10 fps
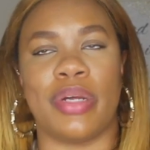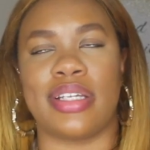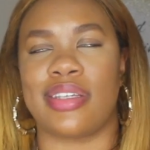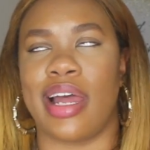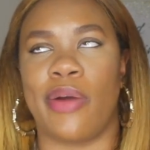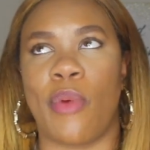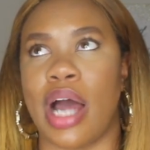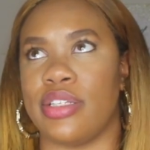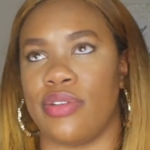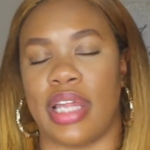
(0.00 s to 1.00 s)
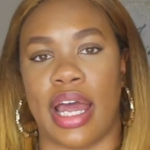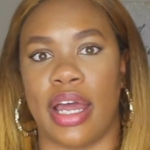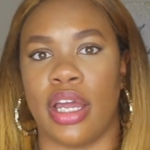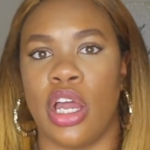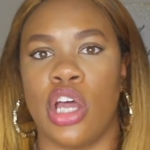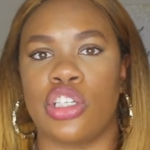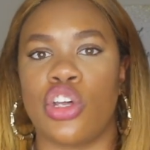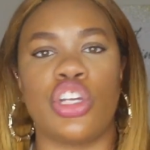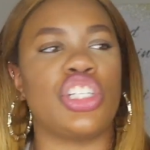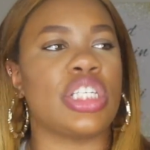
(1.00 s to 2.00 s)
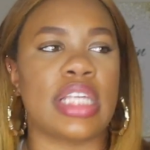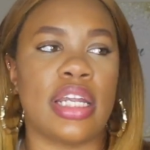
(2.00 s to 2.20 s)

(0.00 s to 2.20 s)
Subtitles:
but it's like, why do that? So you're just